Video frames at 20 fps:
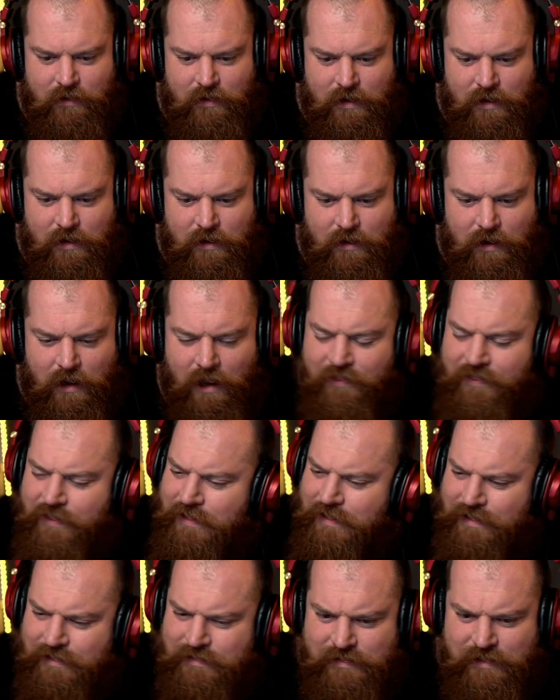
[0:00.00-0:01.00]
I
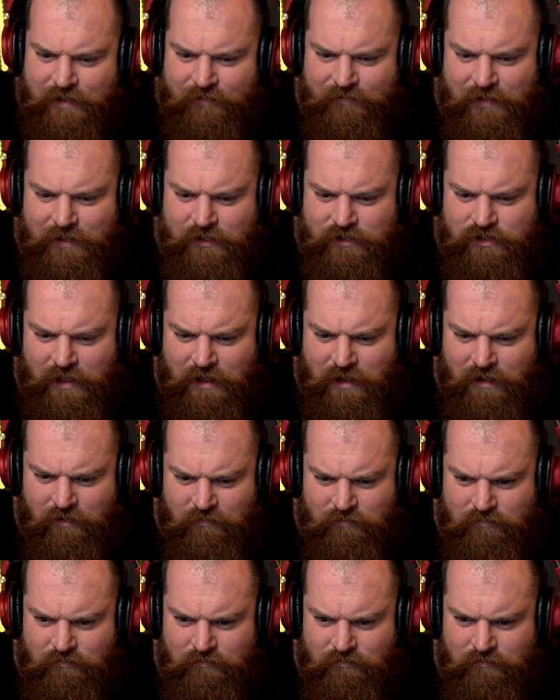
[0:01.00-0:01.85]
think that's definitely a cello.